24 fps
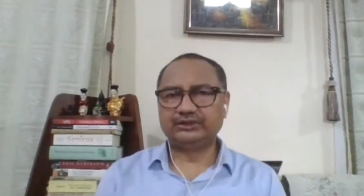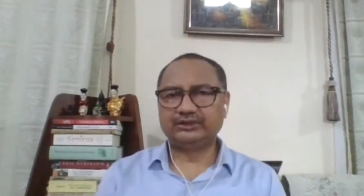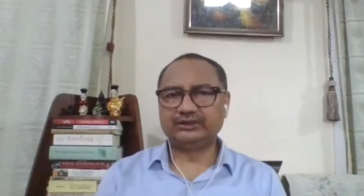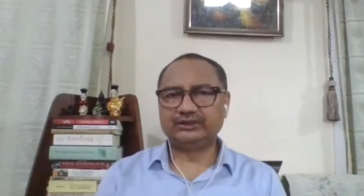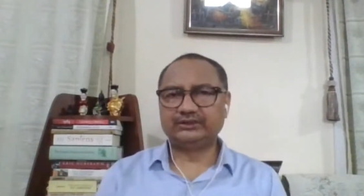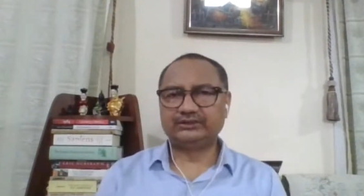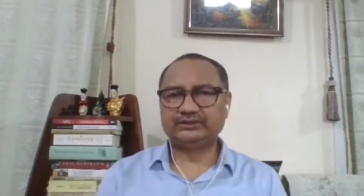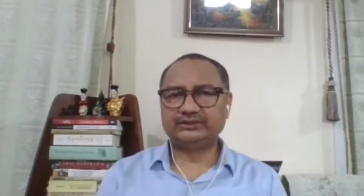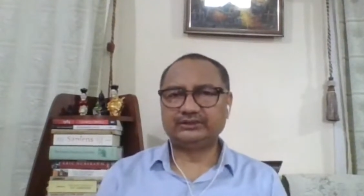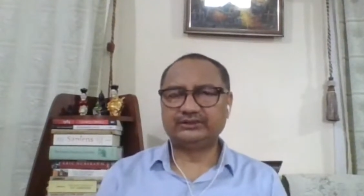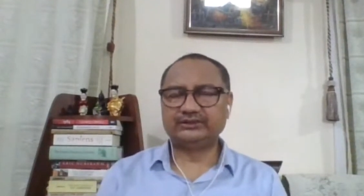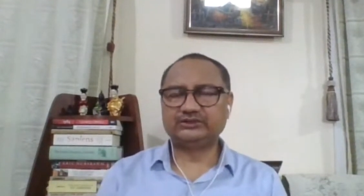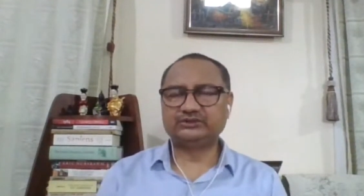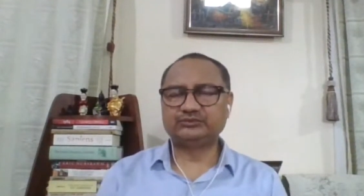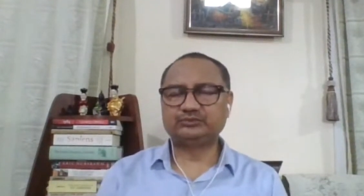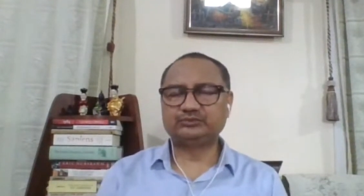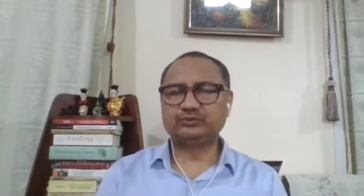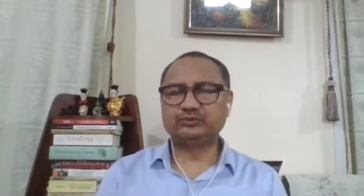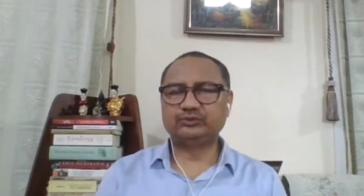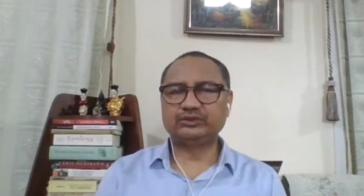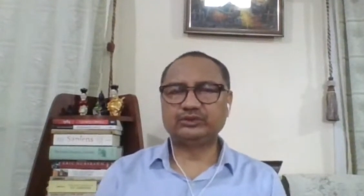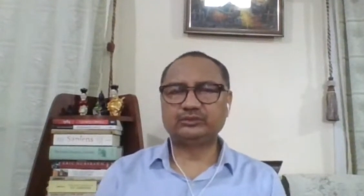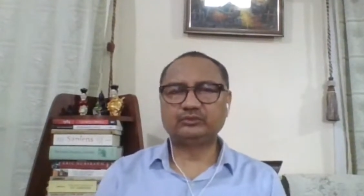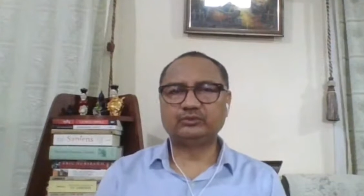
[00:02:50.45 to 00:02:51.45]
and there is
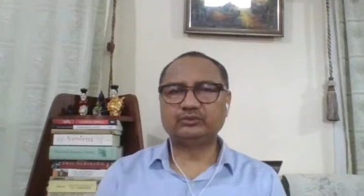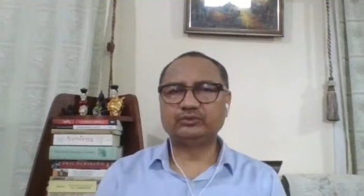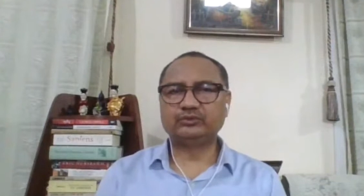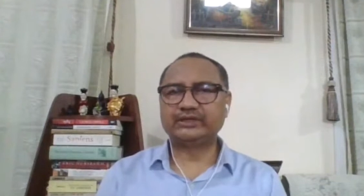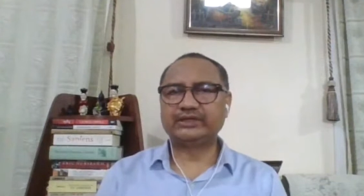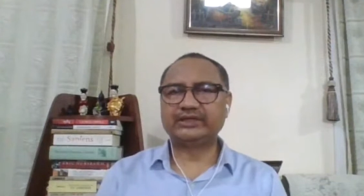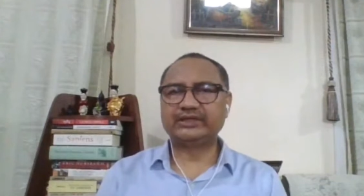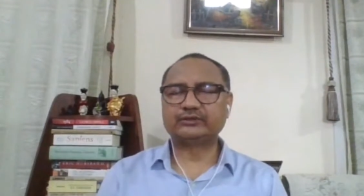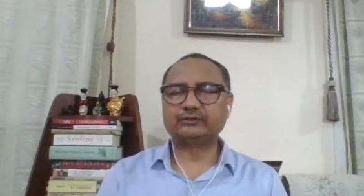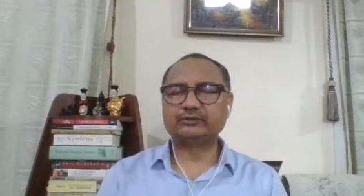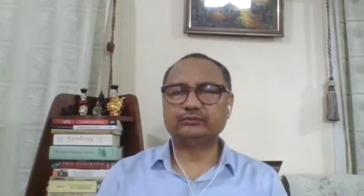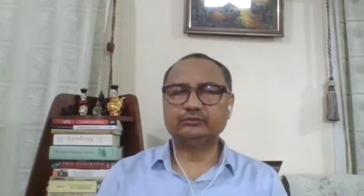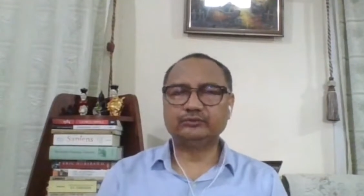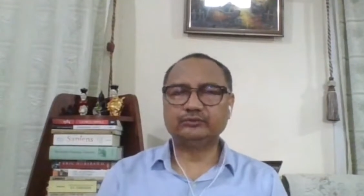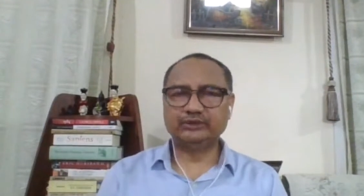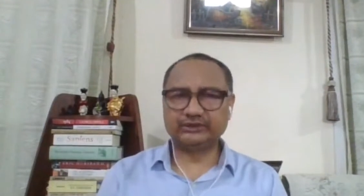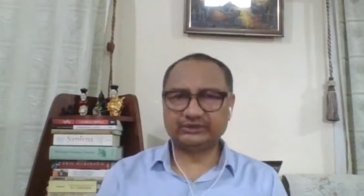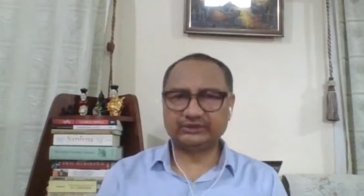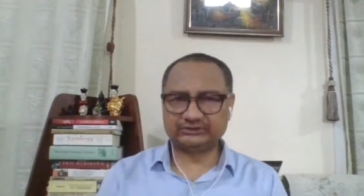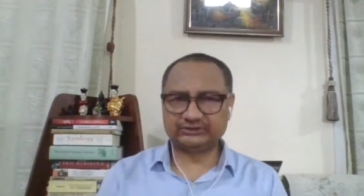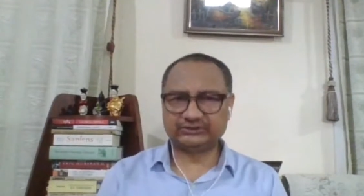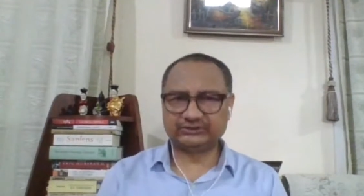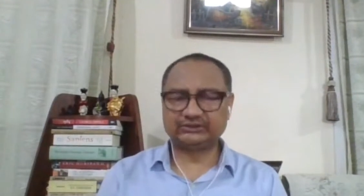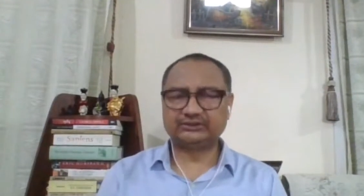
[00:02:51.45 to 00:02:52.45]
more and more
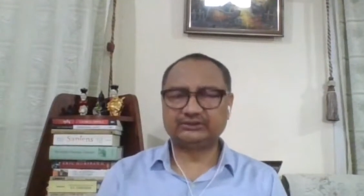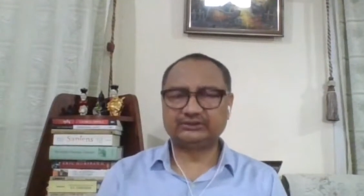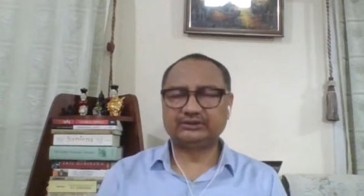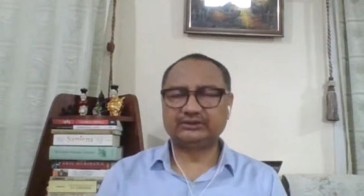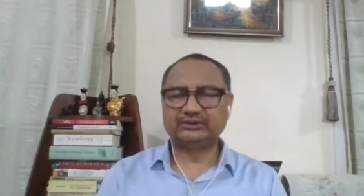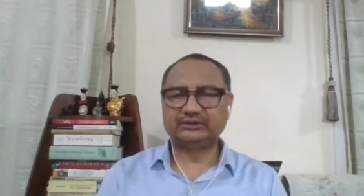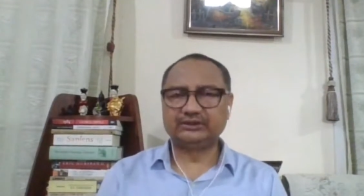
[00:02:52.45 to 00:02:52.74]
accumulation